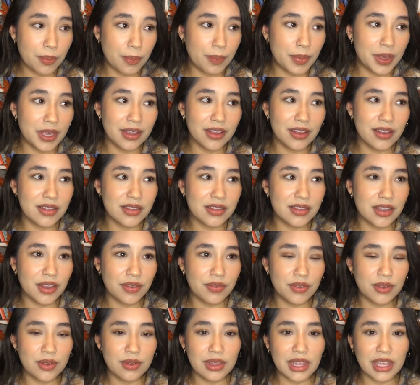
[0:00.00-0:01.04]
because I
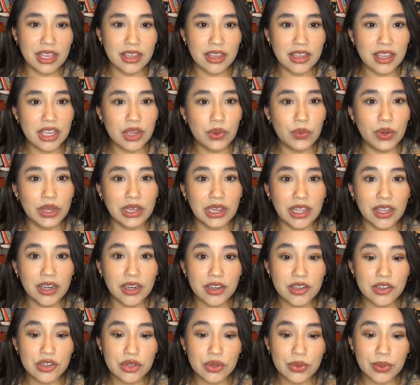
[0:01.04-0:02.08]
feel like he
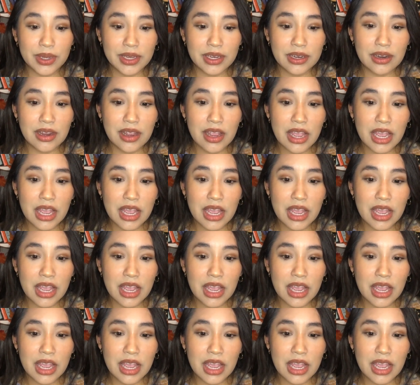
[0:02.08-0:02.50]
related to it.